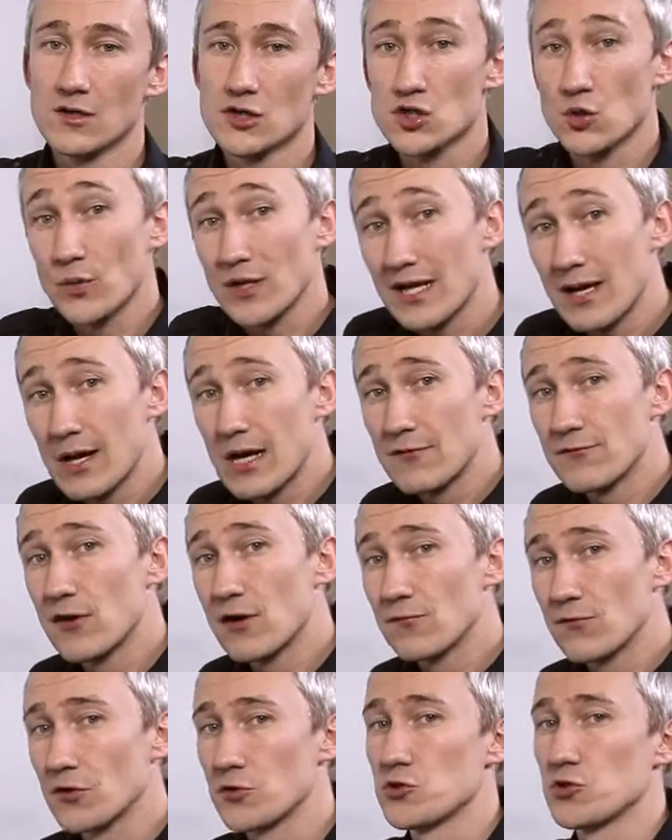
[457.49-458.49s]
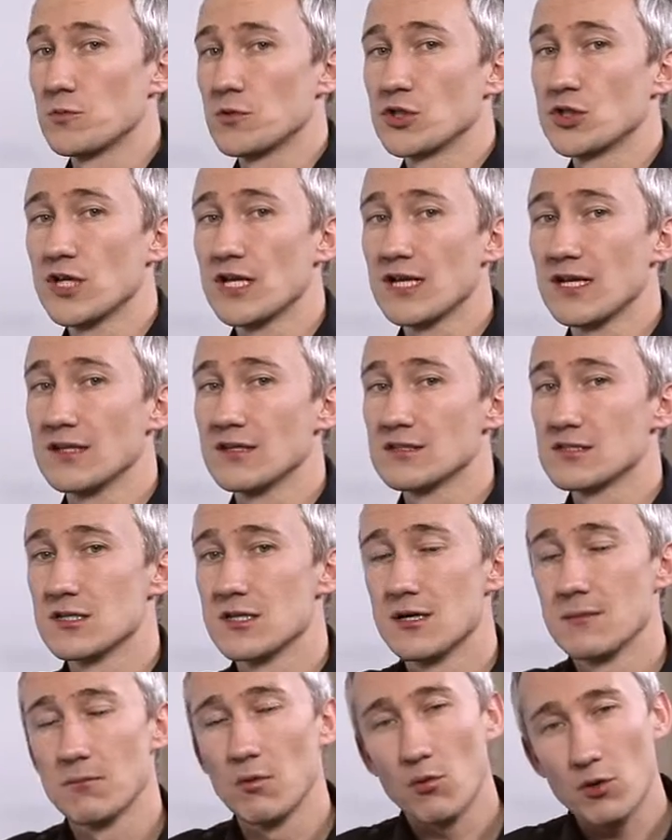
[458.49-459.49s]
So we now have our virtual machines,
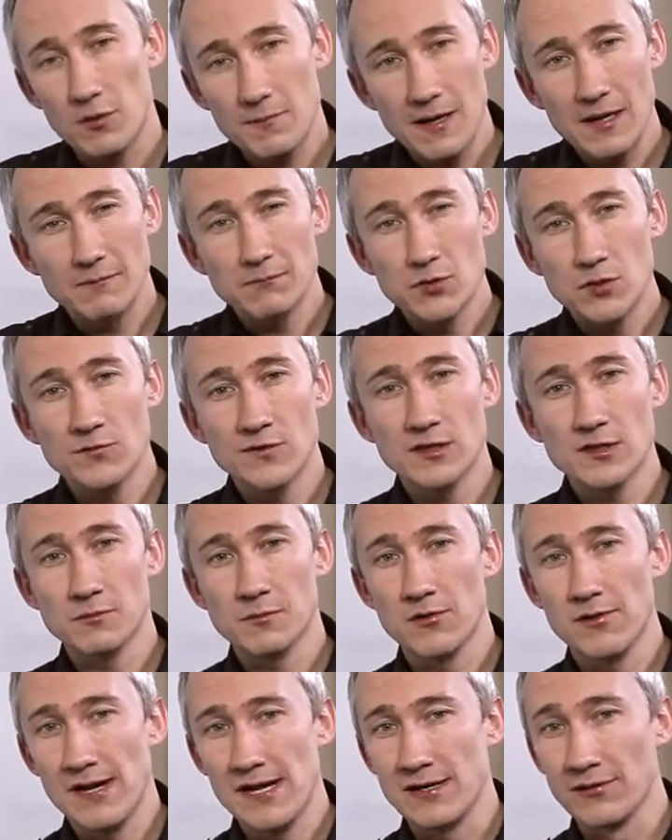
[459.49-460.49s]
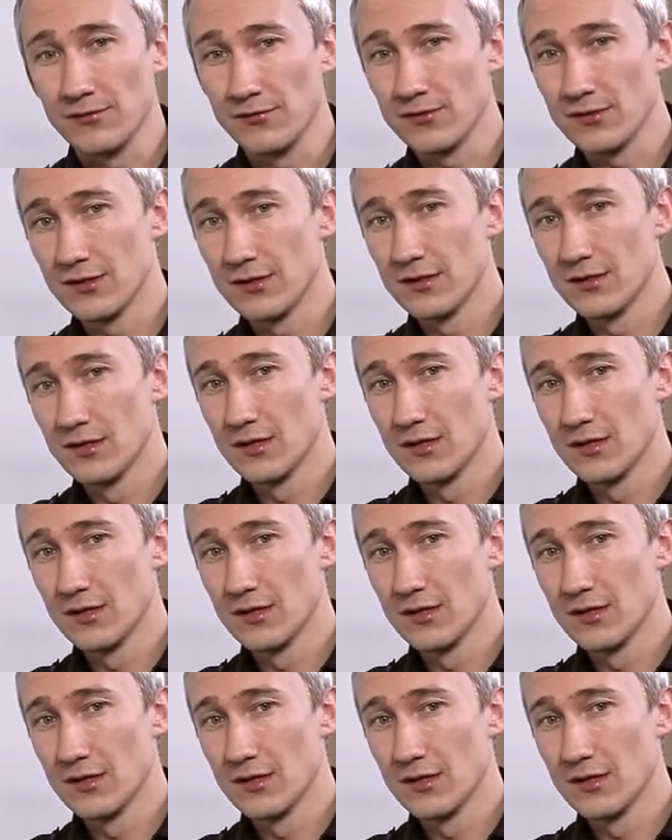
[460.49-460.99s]
but what about moving them around?